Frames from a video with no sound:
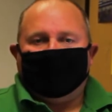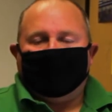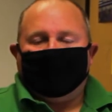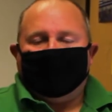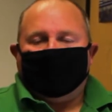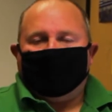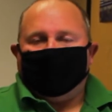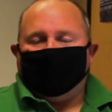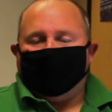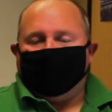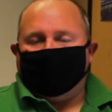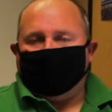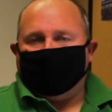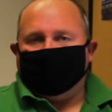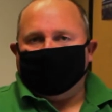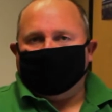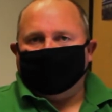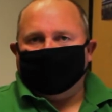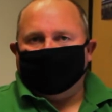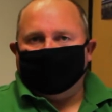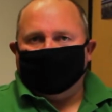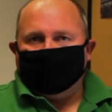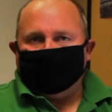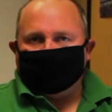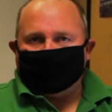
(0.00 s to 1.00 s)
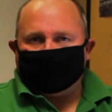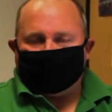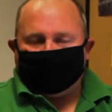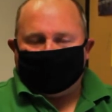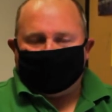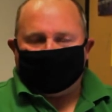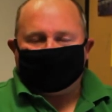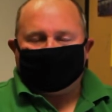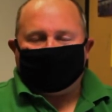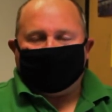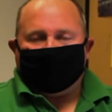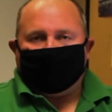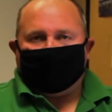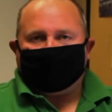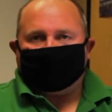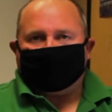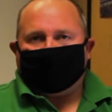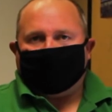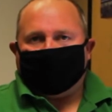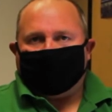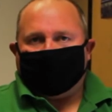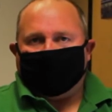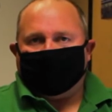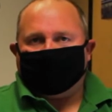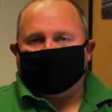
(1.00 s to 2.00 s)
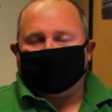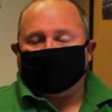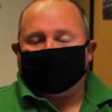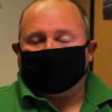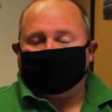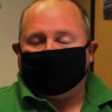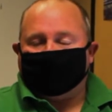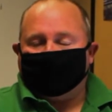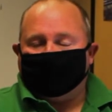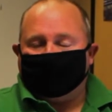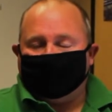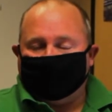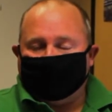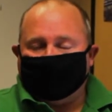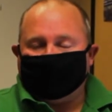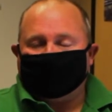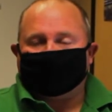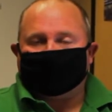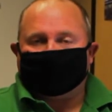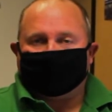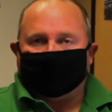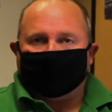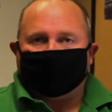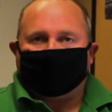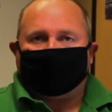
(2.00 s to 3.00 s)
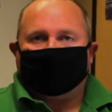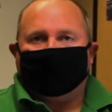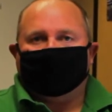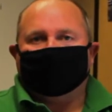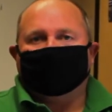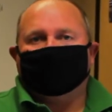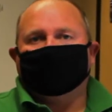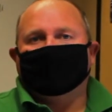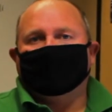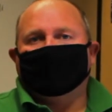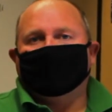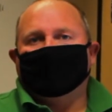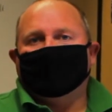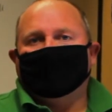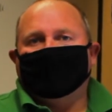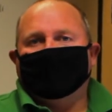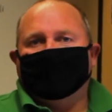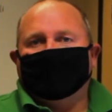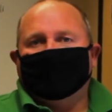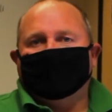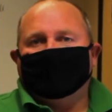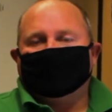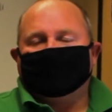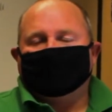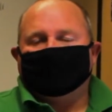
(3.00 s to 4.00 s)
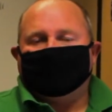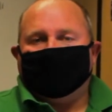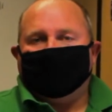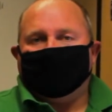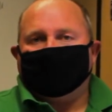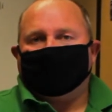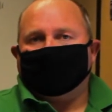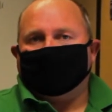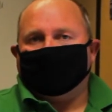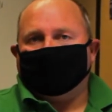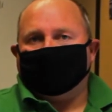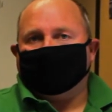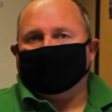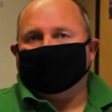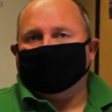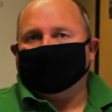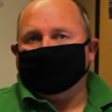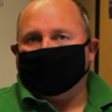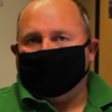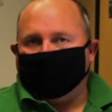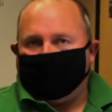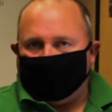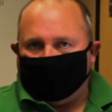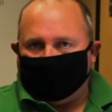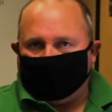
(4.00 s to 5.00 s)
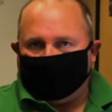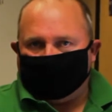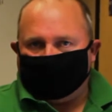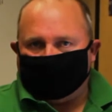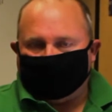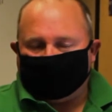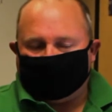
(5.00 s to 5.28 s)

And one of the rules is we have to have a complete circuit to make current flow.